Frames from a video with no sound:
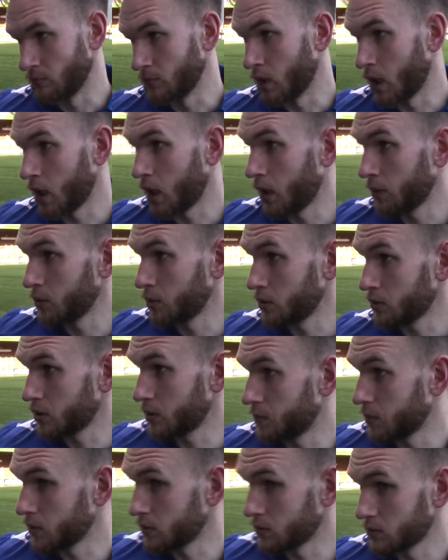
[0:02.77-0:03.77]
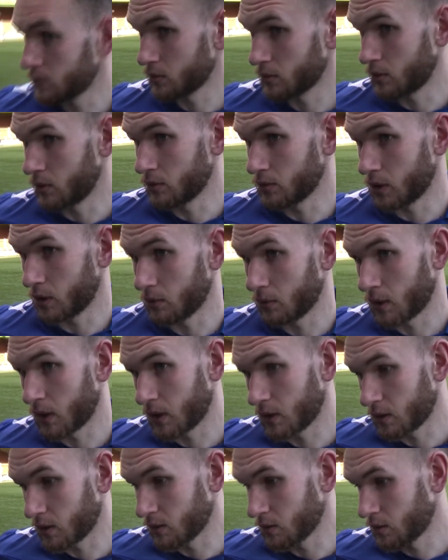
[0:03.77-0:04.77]
No, we're not keeping goals at one
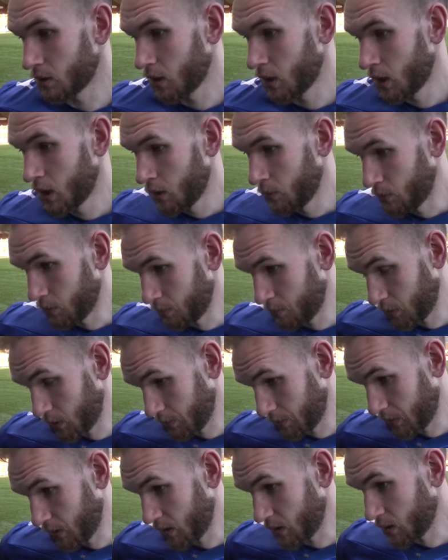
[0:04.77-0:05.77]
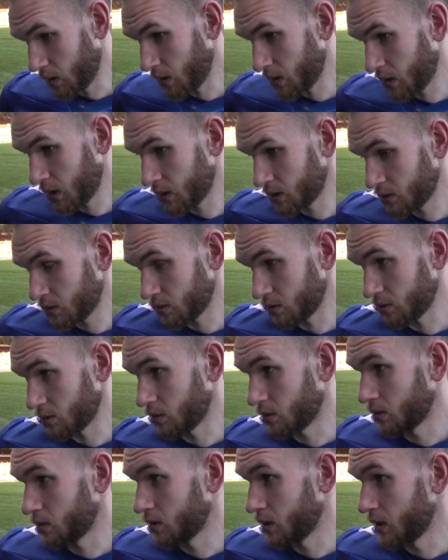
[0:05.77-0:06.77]
end and we're not putting them in at the other end,
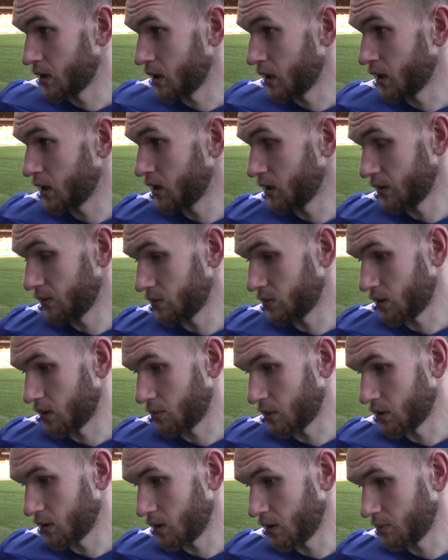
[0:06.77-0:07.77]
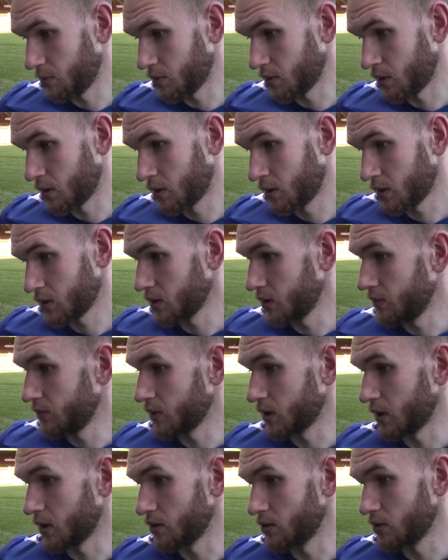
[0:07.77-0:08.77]
so you're never going to win games or
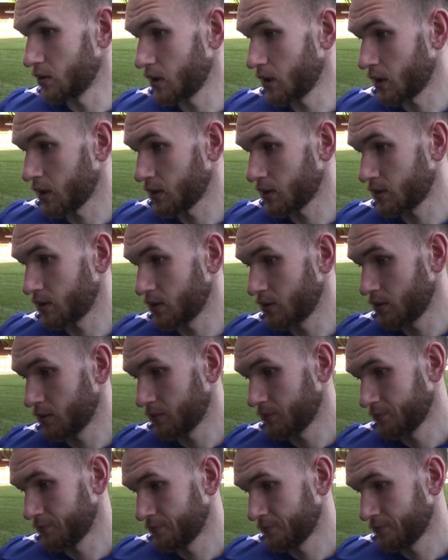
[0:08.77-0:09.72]
even get a draw at that stage.